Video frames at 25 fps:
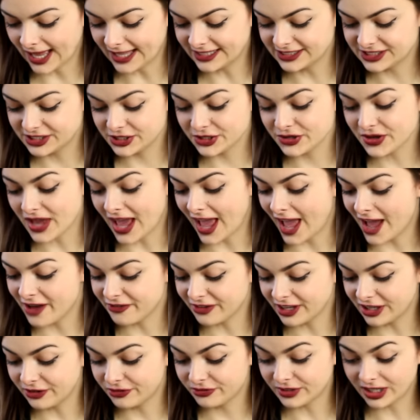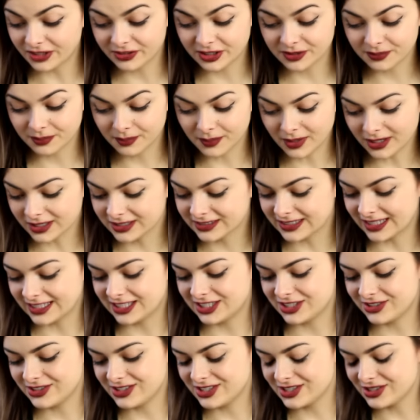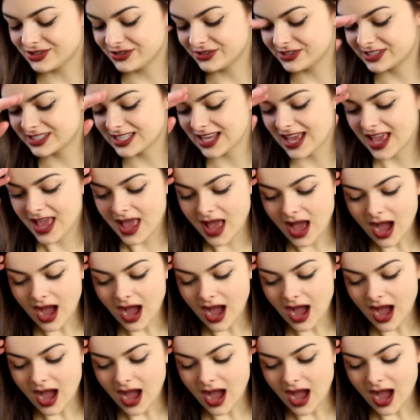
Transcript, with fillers: And do you have a favorite mug that you use?